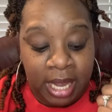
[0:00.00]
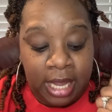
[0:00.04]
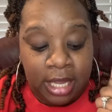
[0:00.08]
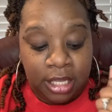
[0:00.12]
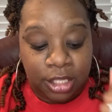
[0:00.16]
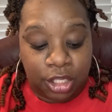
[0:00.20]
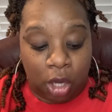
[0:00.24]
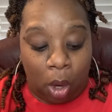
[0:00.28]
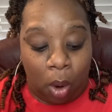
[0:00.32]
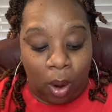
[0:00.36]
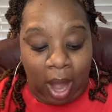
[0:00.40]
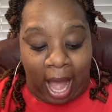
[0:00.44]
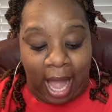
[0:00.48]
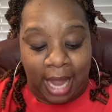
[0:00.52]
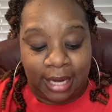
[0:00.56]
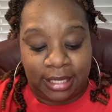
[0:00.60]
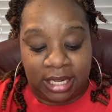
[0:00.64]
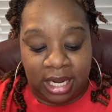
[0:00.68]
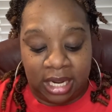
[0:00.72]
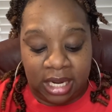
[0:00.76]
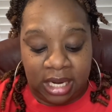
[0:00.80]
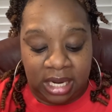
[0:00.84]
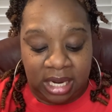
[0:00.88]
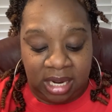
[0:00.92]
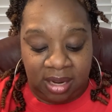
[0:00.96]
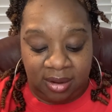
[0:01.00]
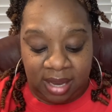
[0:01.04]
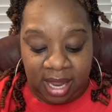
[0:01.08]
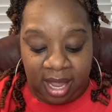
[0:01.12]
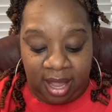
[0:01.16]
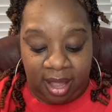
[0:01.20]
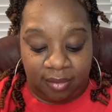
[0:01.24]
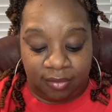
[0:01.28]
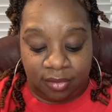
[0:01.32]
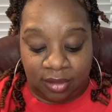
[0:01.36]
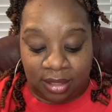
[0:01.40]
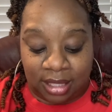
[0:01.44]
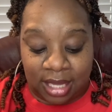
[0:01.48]
So identity
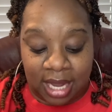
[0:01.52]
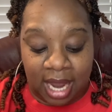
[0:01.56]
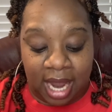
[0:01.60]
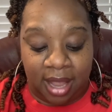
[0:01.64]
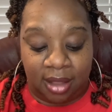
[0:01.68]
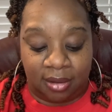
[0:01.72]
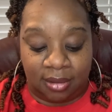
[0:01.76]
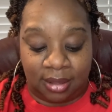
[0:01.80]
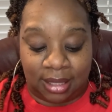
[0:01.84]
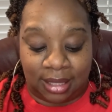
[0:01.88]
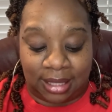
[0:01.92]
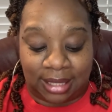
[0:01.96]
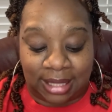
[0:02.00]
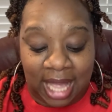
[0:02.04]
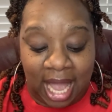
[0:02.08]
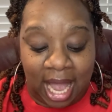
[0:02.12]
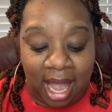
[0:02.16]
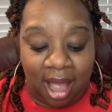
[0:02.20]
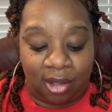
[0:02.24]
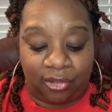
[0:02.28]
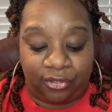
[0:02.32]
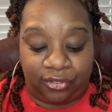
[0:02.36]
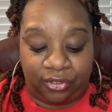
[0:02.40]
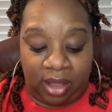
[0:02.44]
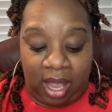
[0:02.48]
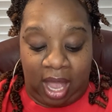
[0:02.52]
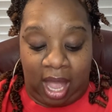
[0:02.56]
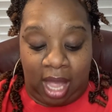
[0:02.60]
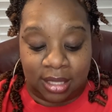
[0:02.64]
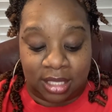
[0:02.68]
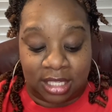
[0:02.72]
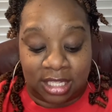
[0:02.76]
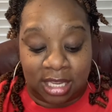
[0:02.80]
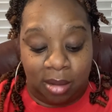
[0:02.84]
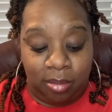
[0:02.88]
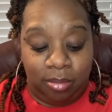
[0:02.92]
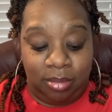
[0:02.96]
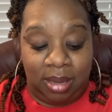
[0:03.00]
theft,
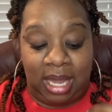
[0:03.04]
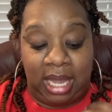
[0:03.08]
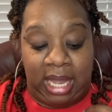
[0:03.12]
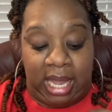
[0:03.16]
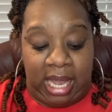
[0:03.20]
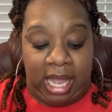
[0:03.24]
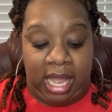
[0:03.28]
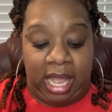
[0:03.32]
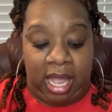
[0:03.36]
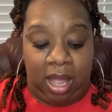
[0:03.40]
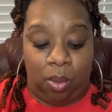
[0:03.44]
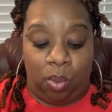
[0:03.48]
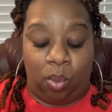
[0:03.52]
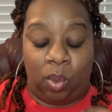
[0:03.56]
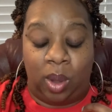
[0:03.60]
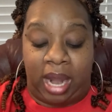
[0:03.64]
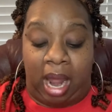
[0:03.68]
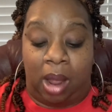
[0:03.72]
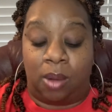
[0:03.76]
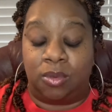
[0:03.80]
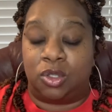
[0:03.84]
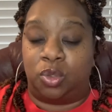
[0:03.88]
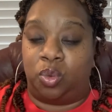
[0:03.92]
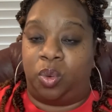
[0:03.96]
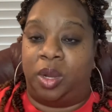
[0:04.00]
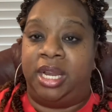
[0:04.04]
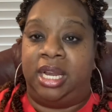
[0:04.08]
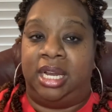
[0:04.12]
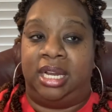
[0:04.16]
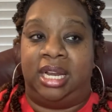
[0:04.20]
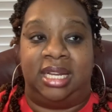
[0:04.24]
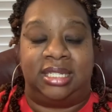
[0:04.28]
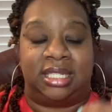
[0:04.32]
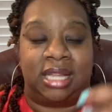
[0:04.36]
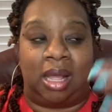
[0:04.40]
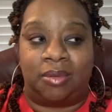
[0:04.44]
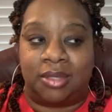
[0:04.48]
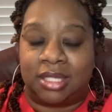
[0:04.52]
to me, and when I was reading
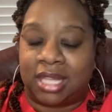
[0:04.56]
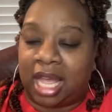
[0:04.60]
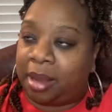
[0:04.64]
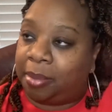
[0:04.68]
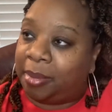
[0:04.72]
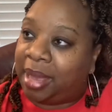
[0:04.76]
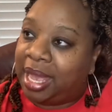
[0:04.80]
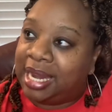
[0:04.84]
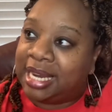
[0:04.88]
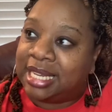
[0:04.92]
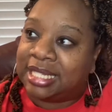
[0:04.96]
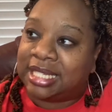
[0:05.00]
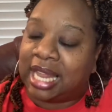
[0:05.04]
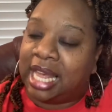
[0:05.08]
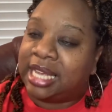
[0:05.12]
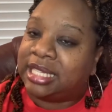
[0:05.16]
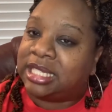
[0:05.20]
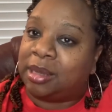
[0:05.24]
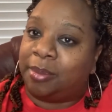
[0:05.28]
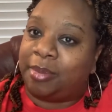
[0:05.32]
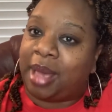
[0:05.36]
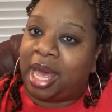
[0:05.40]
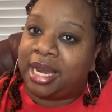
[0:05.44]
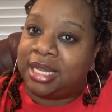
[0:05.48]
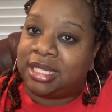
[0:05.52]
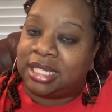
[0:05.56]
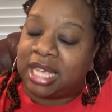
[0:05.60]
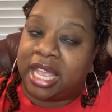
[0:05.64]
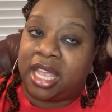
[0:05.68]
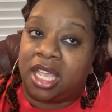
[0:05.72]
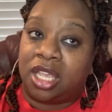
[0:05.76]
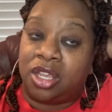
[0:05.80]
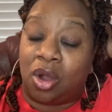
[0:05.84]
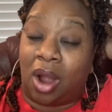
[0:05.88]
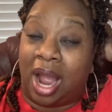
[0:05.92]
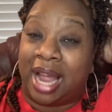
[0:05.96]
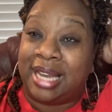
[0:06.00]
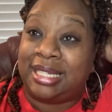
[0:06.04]
this, I was like, man, it's like somebody
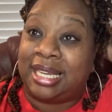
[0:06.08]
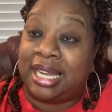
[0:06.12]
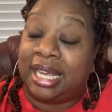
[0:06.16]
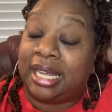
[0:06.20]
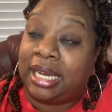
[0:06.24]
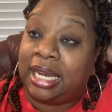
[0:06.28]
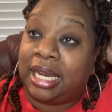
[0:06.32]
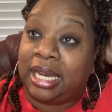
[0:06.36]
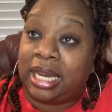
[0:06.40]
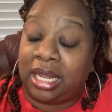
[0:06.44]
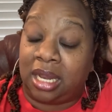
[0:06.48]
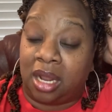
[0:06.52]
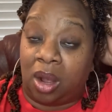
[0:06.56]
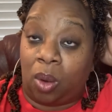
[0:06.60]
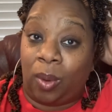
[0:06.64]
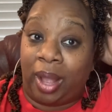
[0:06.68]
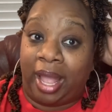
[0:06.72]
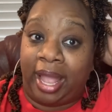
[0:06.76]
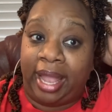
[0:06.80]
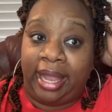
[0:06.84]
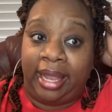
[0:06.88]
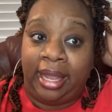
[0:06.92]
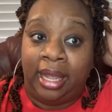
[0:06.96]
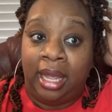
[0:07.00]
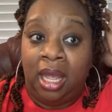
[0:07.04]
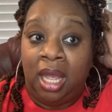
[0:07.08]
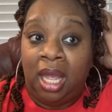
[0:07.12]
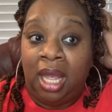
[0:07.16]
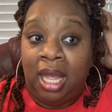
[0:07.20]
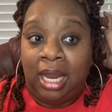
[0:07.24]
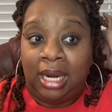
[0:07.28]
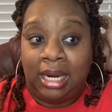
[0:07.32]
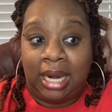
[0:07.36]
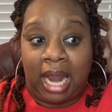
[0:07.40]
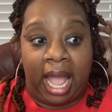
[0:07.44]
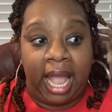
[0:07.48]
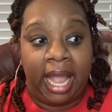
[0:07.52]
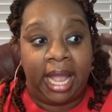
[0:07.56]
taking your identity away.
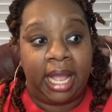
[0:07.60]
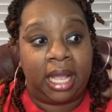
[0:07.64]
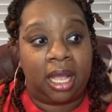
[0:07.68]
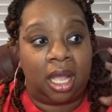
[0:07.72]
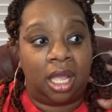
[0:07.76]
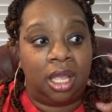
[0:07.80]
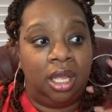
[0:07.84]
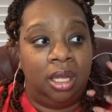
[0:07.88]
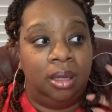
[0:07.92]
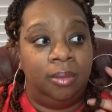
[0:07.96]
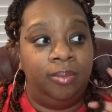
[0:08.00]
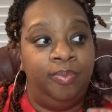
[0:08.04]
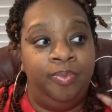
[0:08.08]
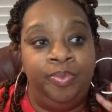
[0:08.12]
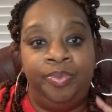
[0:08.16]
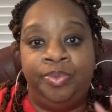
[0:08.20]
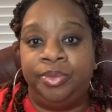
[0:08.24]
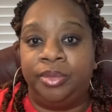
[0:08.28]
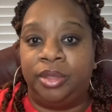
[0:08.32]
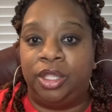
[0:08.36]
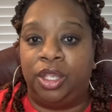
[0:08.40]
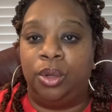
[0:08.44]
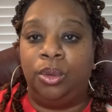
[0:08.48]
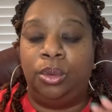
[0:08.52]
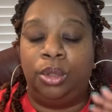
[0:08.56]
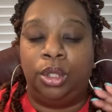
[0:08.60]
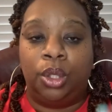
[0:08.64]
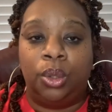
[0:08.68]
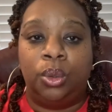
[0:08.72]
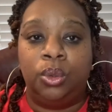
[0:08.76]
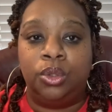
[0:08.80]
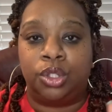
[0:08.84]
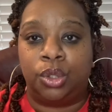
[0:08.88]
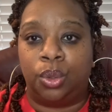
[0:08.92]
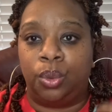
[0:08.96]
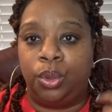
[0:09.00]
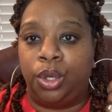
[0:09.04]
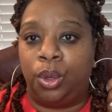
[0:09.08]
Like, you
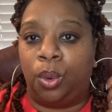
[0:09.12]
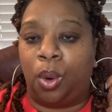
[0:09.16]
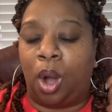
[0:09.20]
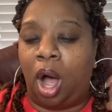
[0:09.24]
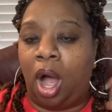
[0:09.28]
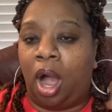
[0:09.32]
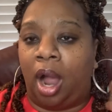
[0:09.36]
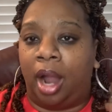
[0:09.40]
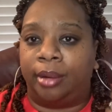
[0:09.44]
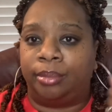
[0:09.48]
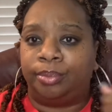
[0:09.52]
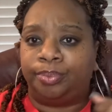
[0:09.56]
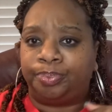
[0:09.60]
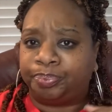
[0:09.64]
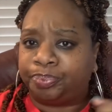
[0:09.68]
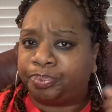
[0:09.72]
lose who you are.